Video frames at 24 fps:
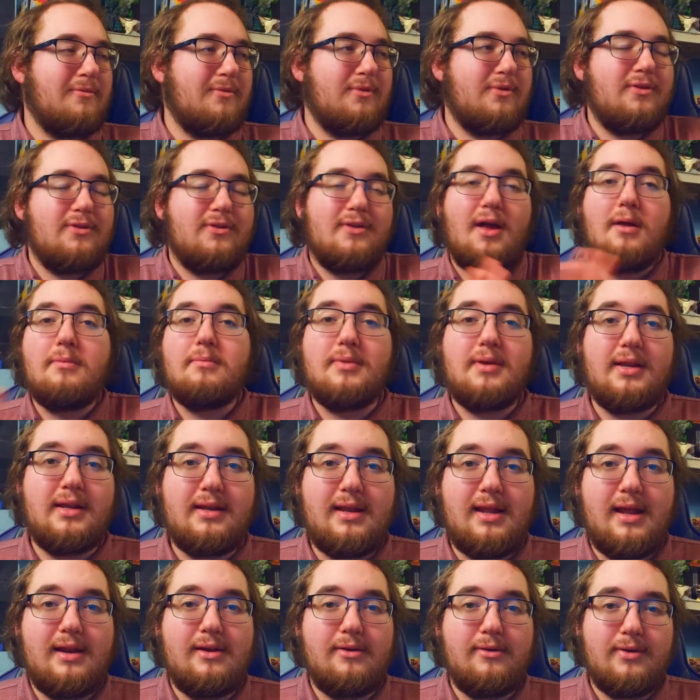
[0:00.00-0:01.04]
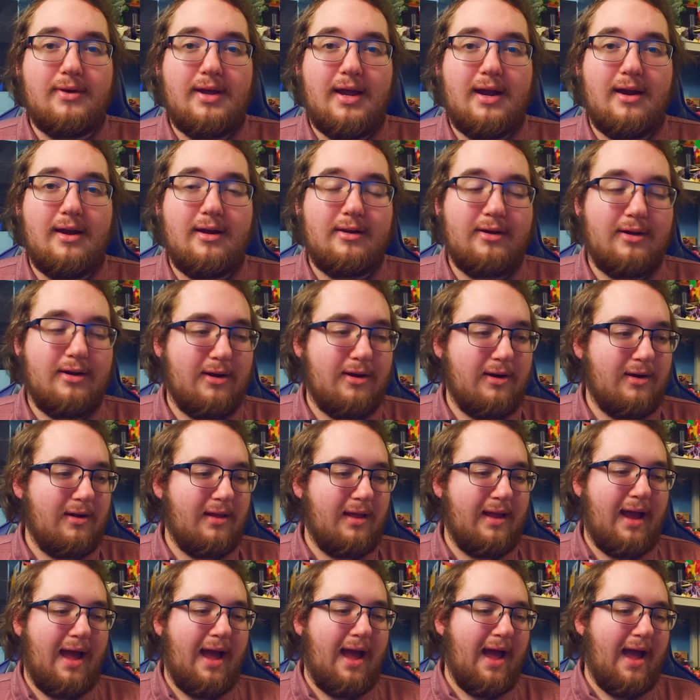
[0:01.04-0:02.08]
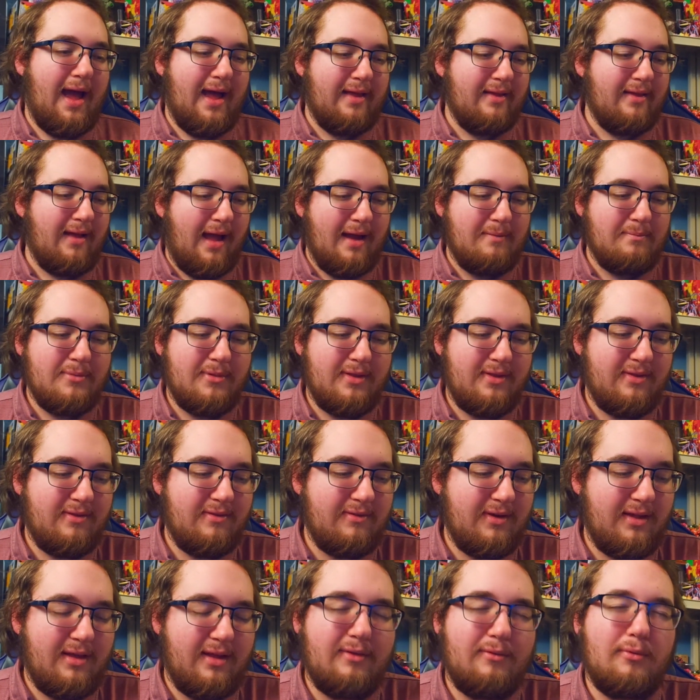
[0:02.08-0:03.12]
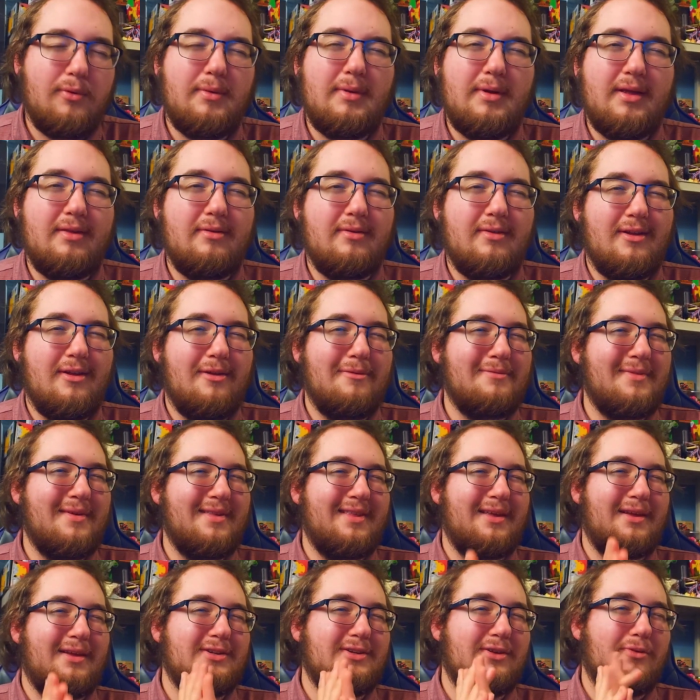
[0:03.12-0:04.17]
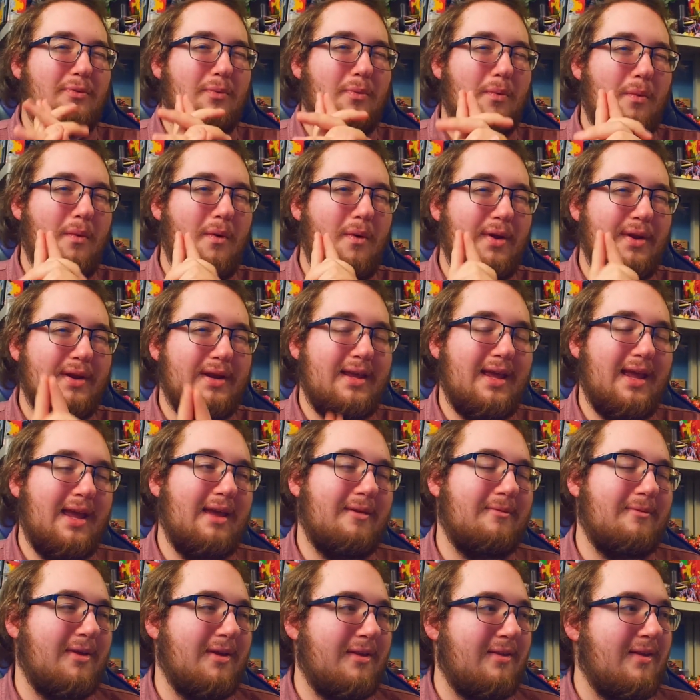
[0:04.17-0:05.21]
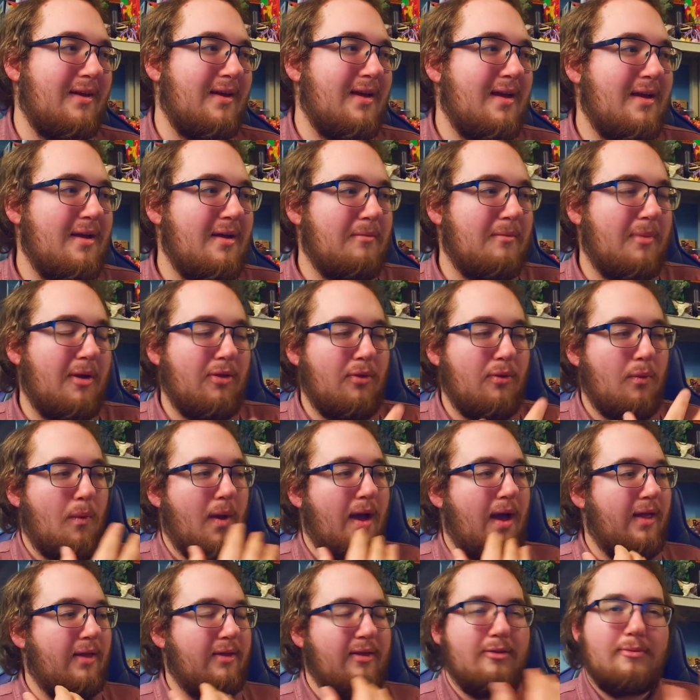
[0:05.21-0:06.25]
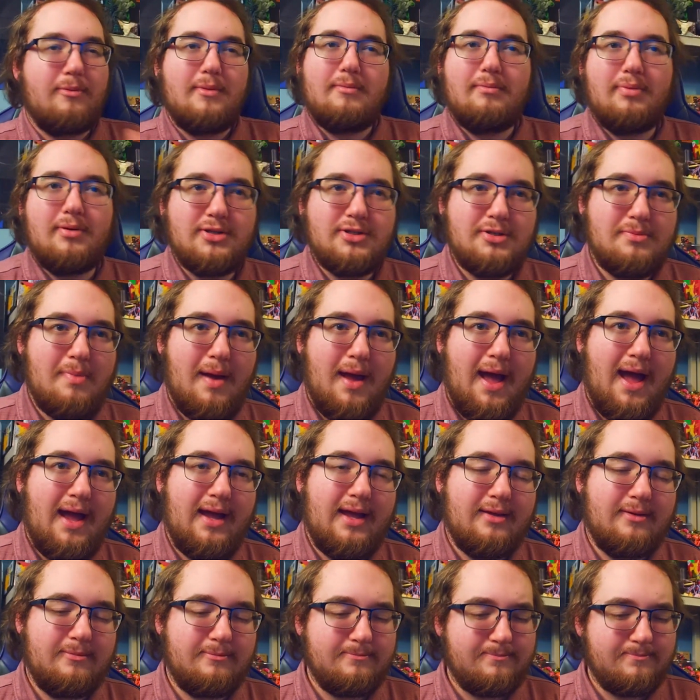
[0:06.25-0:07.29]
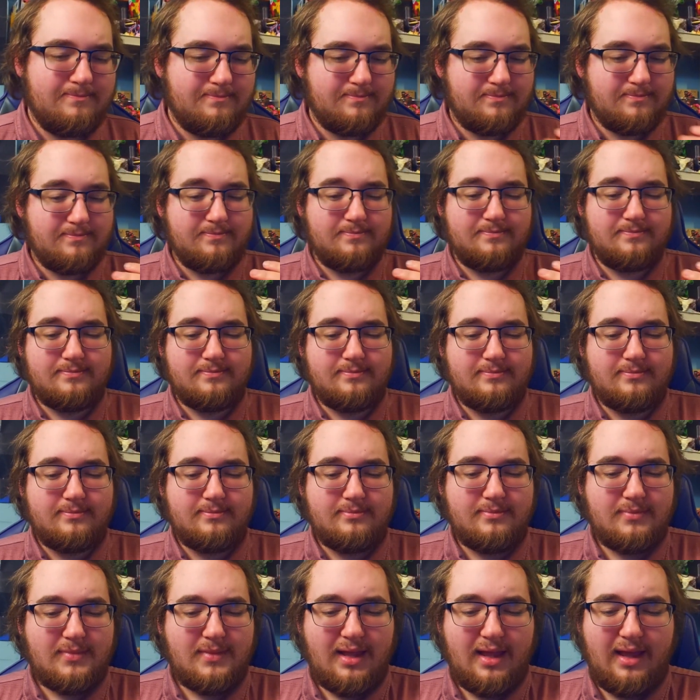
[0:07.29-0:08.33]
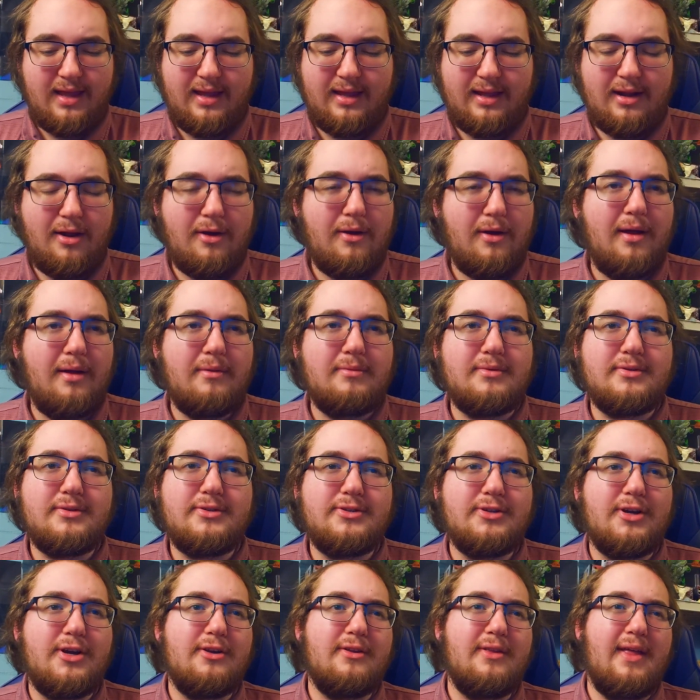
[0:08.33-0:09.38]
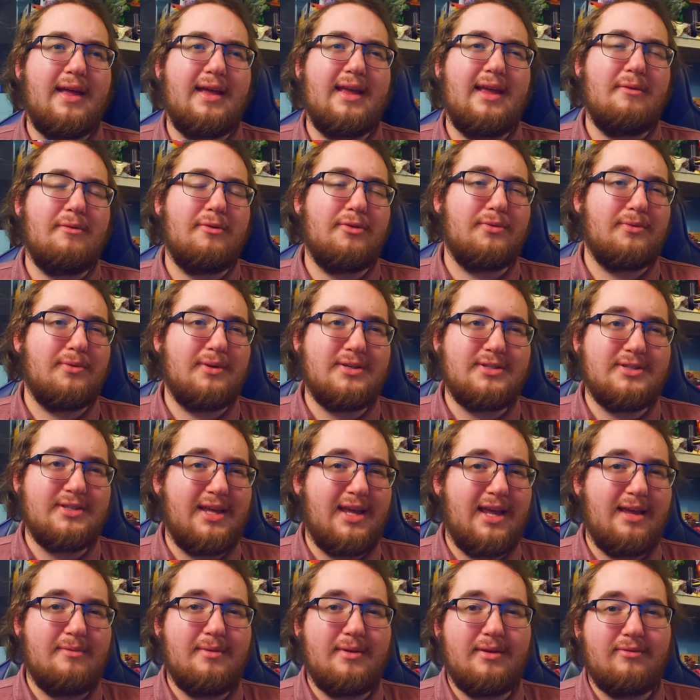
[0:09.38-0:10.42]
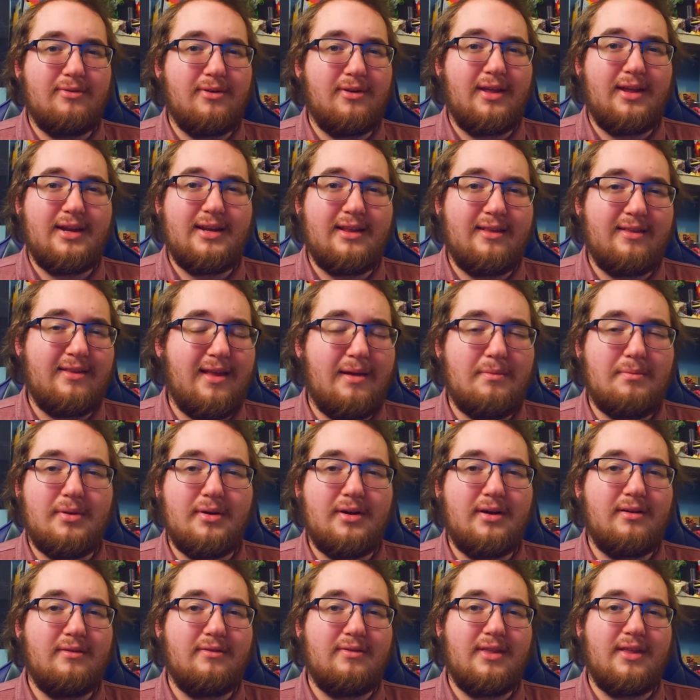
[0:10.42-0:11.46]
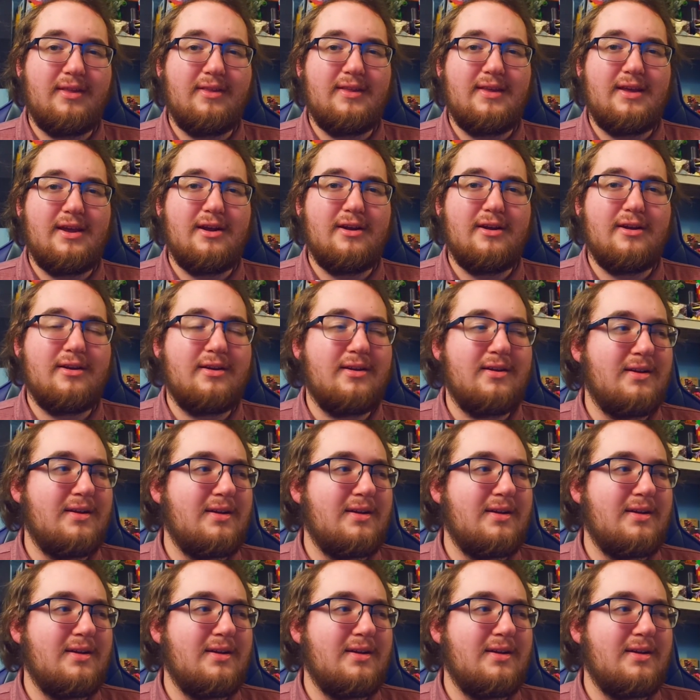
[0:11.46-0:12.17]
Some Nintendo character. Like I'm just feel like we're still missing just one game, because Breath of the Wild has been pushed back. You know, I'm sure that game was originally aiming for like December of this year,